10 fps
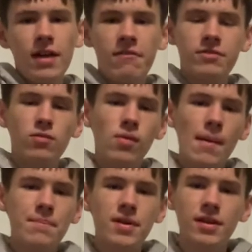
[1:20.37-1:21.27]
every
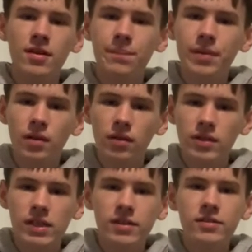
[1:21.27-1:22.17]
weapon and
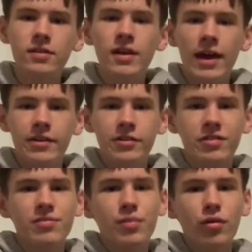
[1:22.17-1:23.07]
ability at your
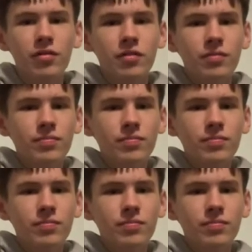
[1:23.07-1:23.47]
disposal.